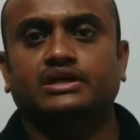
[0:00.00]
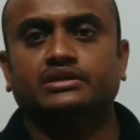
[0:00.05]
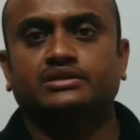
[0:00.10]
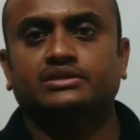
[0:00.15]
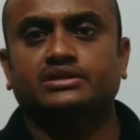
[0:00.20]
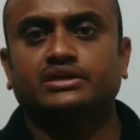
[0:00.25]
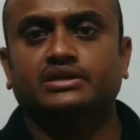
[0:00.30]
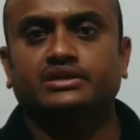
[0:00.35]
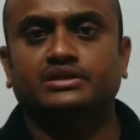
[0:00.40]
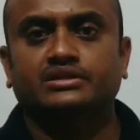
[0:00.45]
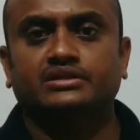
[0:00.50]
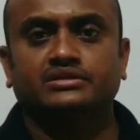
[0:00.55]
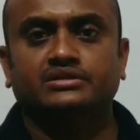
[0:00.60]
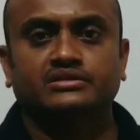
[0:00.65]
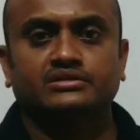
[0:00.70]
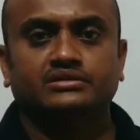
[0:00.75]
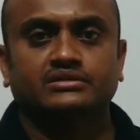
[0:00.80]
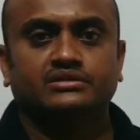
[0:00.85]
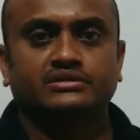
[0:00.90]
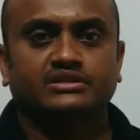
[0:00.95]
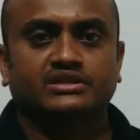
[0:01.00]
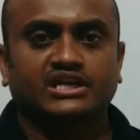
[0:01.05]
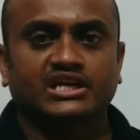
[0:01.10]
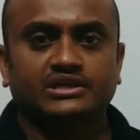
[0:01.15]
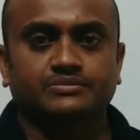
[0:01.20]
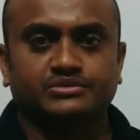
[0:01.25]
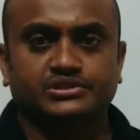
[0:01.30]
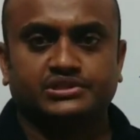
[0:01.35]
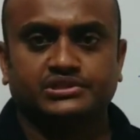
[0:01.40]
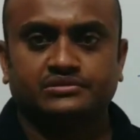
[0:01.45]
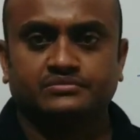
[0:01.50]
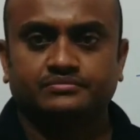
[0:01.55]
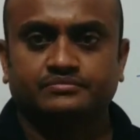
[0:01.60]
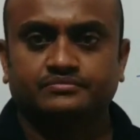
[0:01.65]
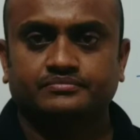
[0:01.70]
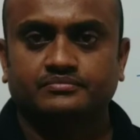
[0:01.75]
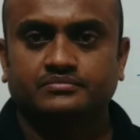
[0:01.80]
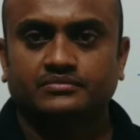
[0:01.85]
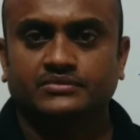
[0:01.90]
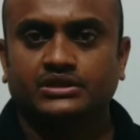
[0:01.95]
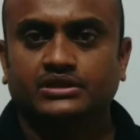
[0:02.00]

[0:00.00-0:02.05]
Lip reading: and then types.